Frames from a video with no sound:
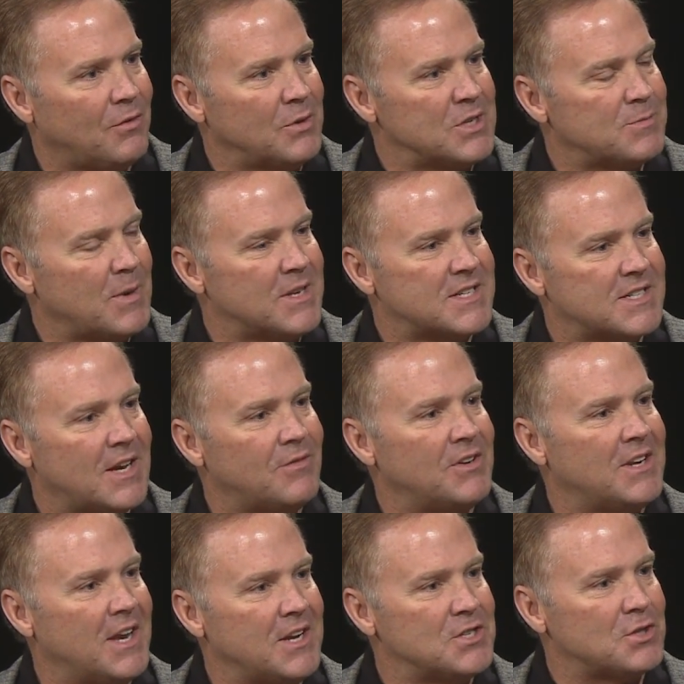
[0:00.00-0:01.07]
and we spent
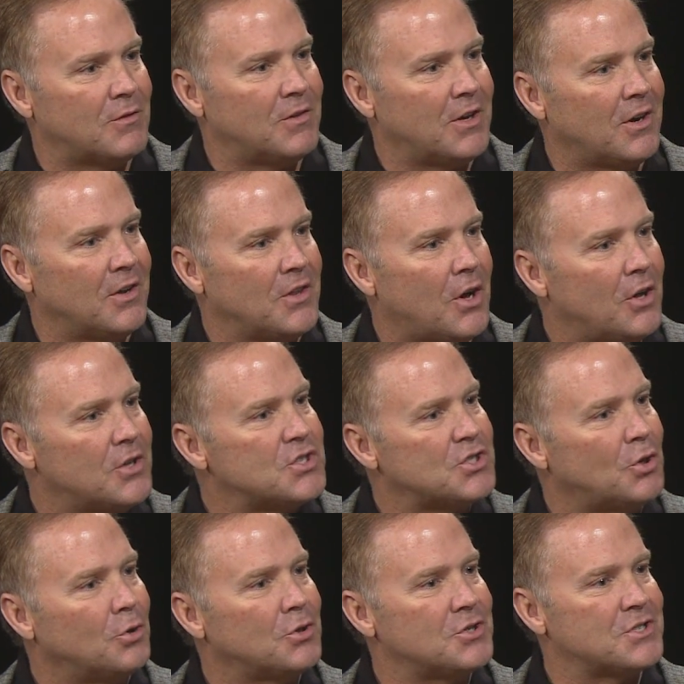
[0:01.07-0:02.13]
7 days over there, and all the
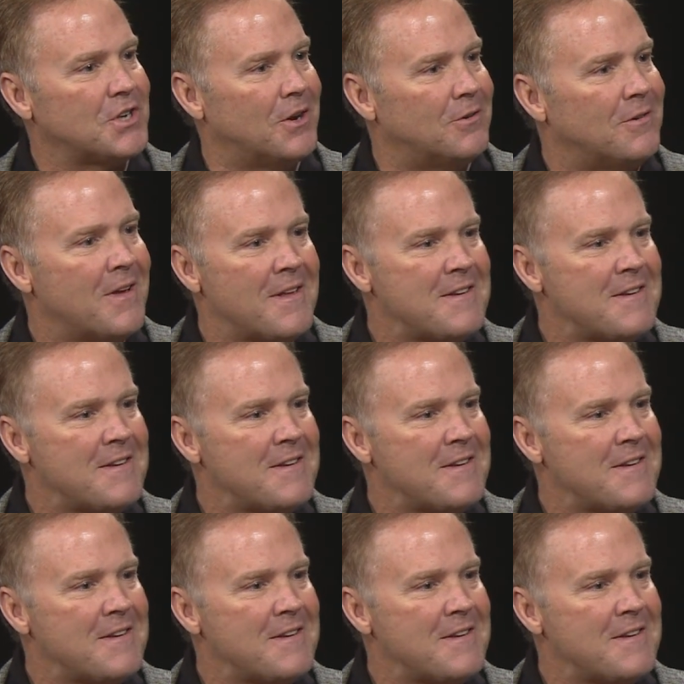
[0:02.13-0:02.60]
soldiers go,